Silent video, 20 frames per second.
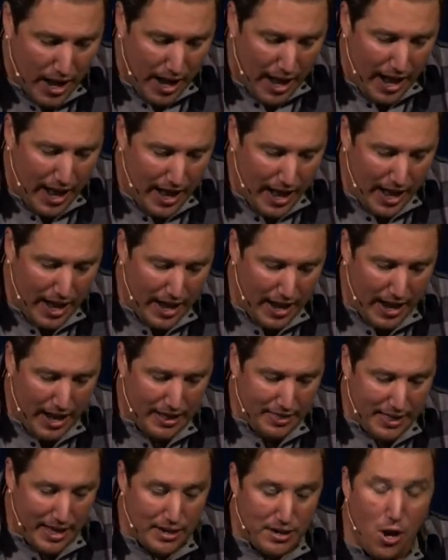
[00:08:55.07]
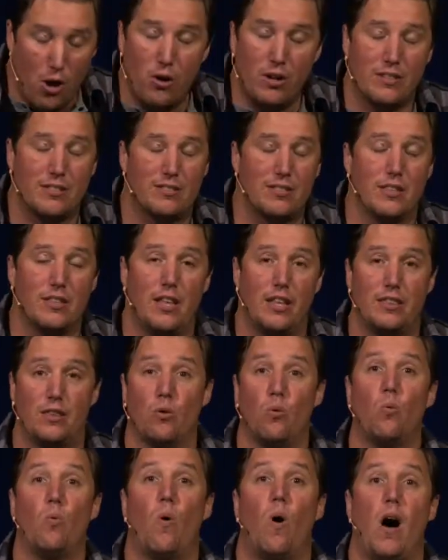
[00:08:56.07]
and they notice that the
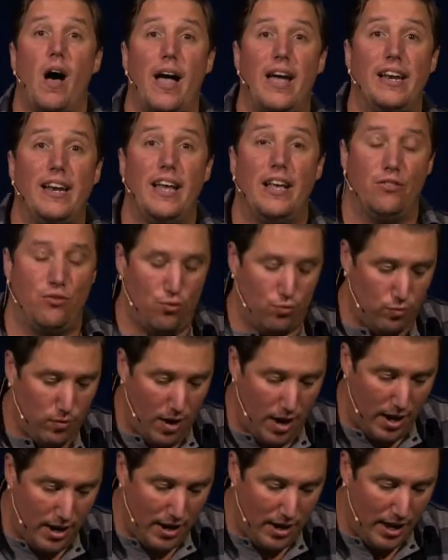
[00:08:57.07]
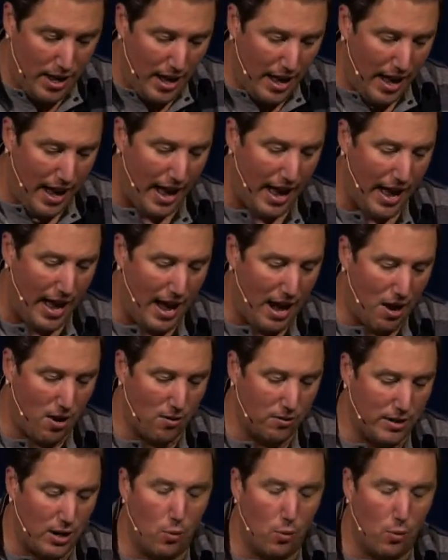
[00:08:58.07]
wine has run out.